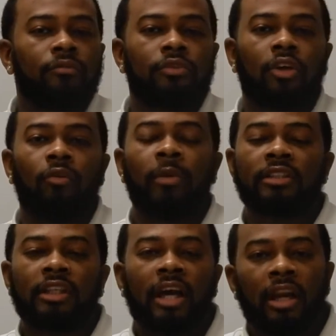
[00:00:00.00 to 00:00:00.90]
So
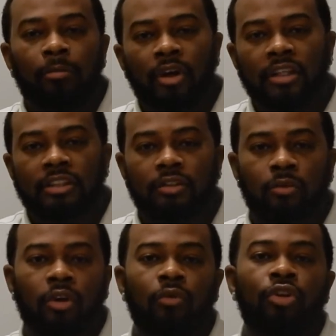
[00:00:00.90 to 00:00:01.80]
basically how the process
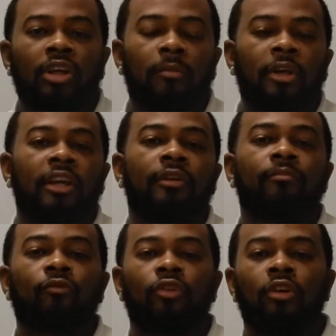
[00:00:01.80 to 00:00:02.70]
works, when you come in,
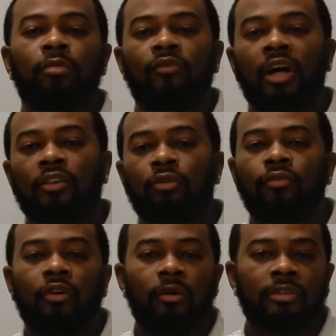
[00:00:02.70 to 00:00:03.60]
you'll provide 3
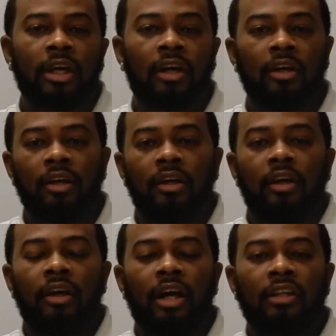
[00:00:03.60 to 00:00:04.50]
forms of
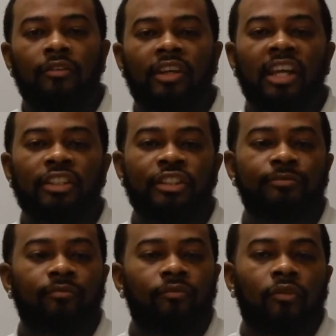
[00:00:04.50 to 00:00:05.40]
identification.